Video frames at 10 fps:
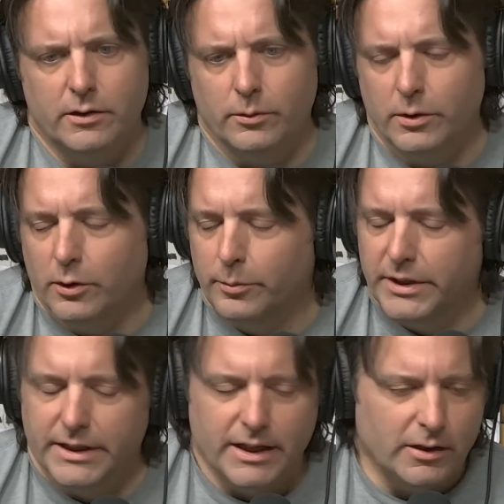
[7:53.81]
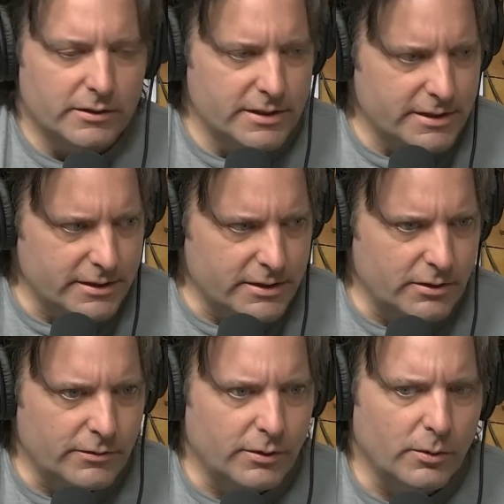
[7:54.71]
Kirill being out, this is
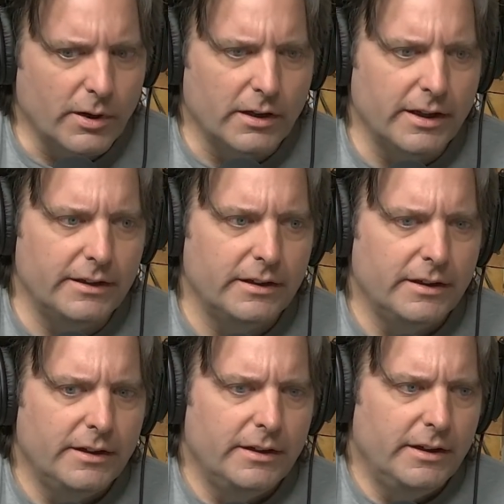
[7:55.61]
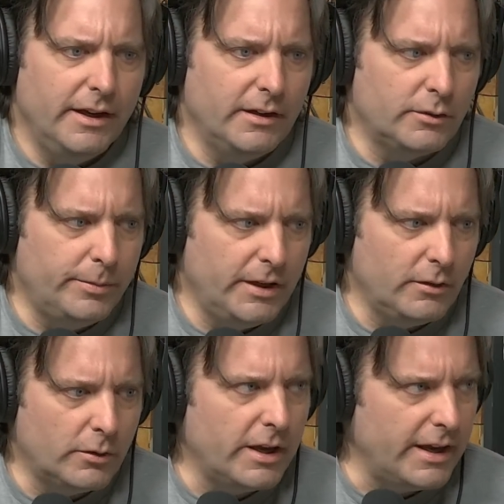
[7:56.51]
good for the Wild. And it's been
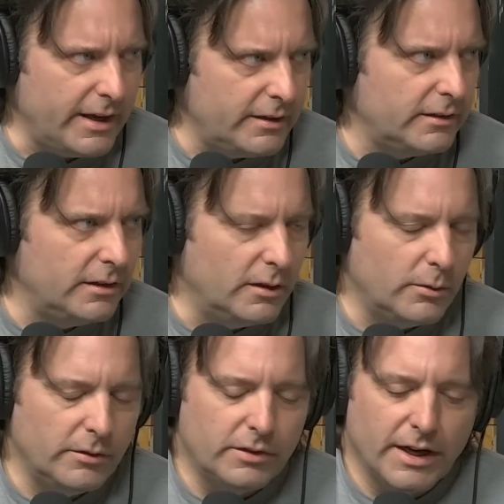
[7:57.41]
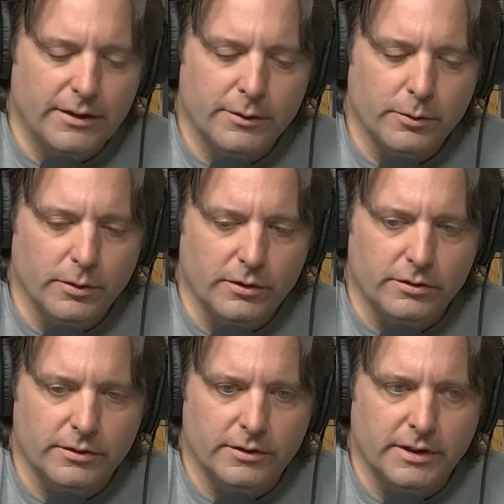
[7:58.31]
okay. We've gotten through
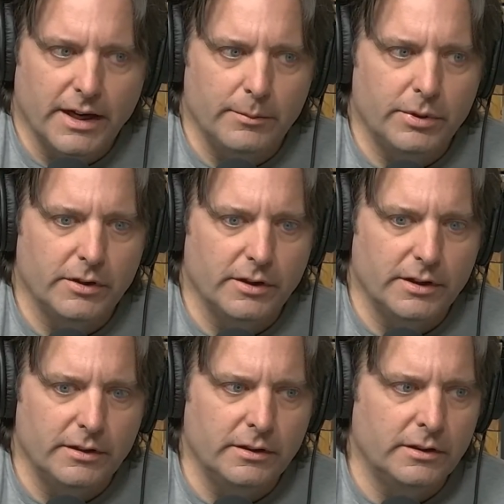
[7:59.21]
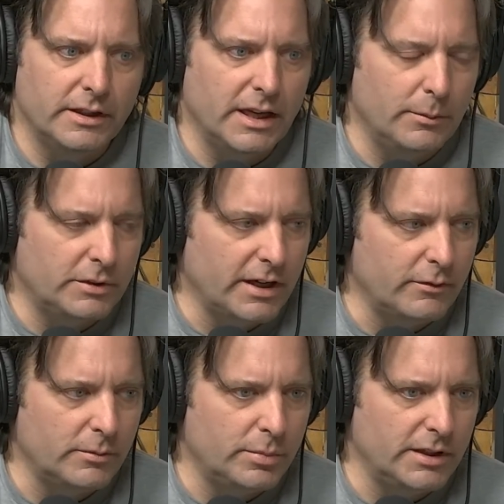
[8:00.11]
this time period. The games
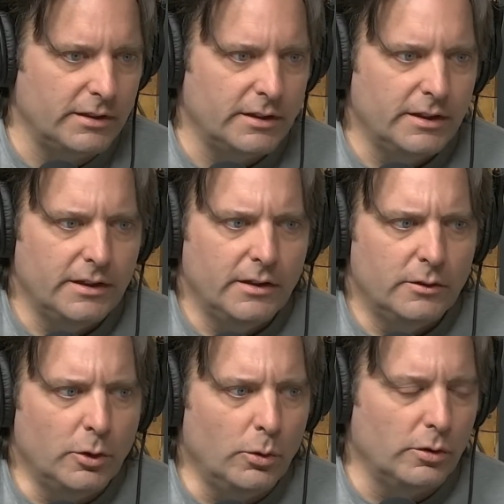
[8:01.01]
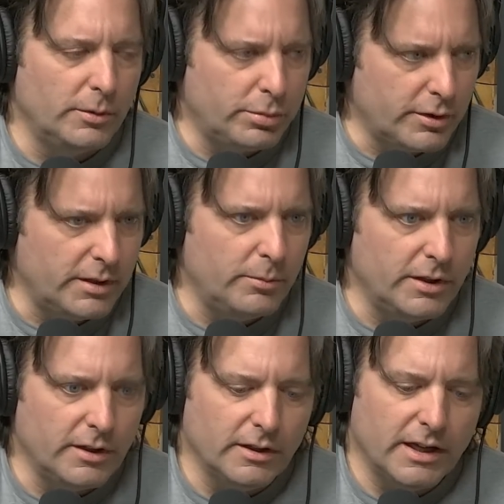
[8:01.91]
haven't been totally pretty,
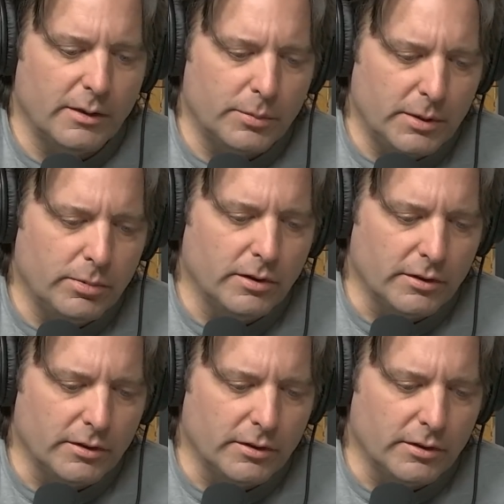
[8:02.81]
but a lot of people are